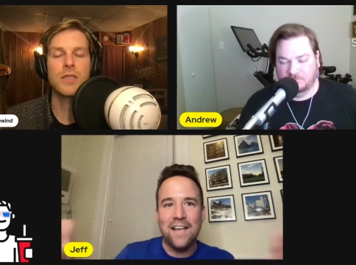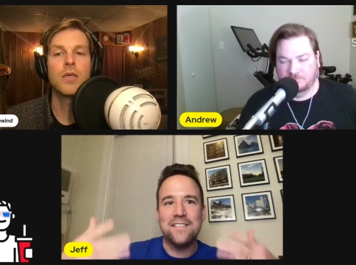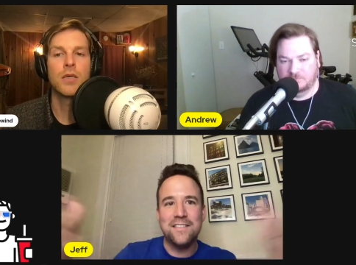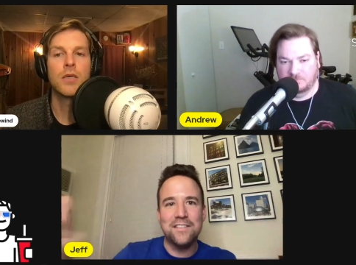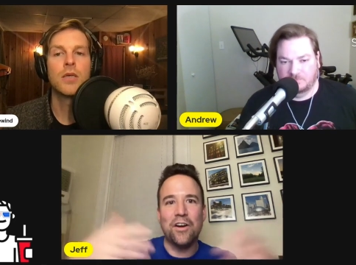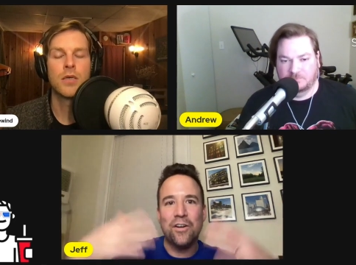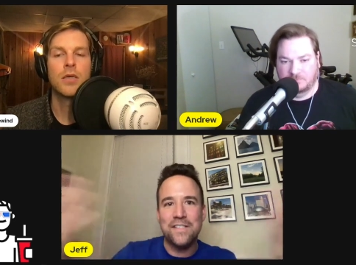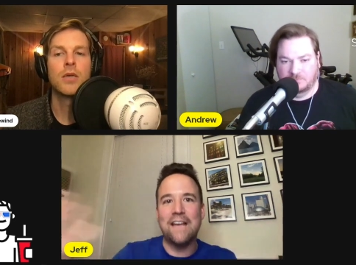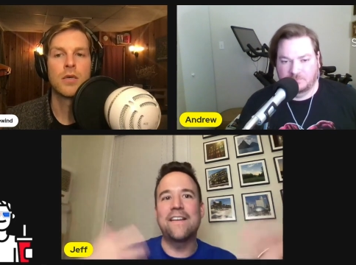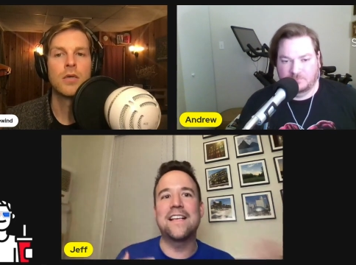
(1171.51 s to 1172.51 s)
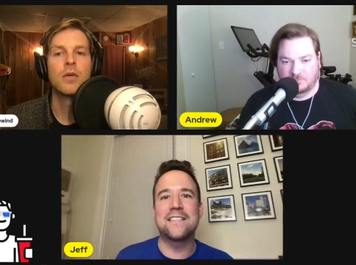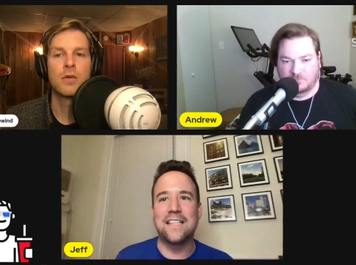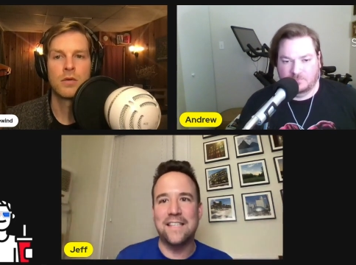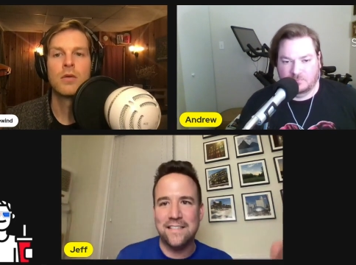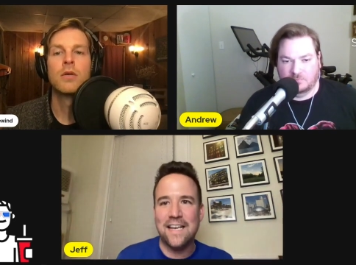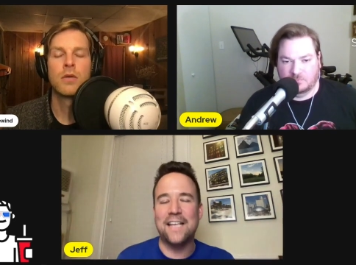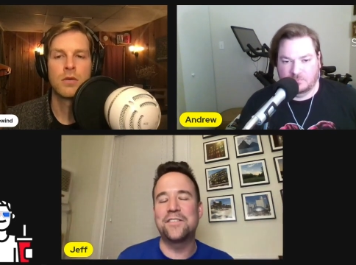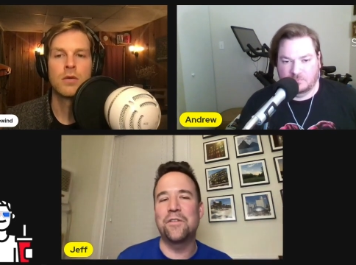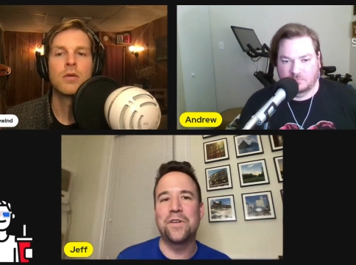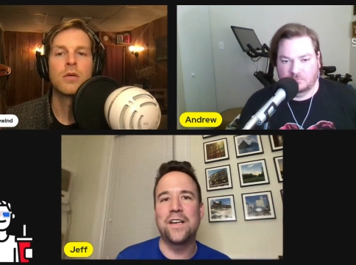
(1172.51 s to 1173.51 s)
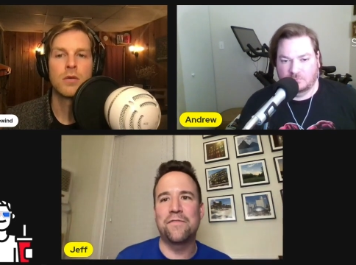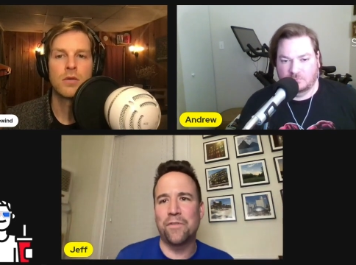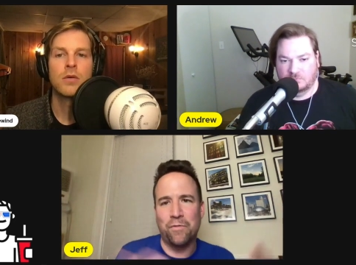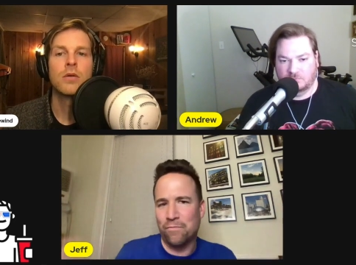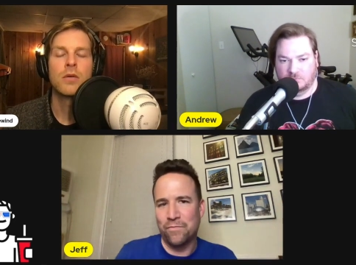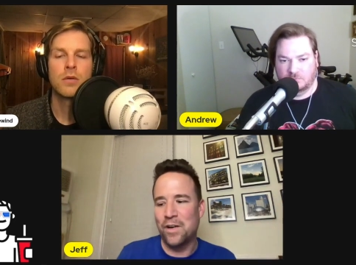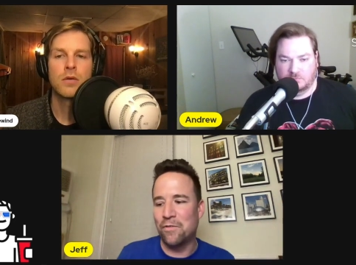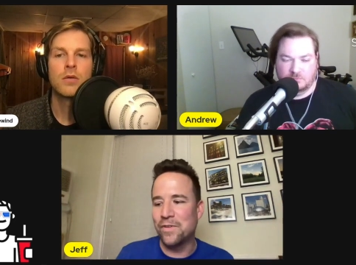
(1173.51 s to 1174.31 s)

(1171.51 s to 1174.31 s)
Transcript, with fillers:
Speaker 1: us, her telling us that this guy is no good for no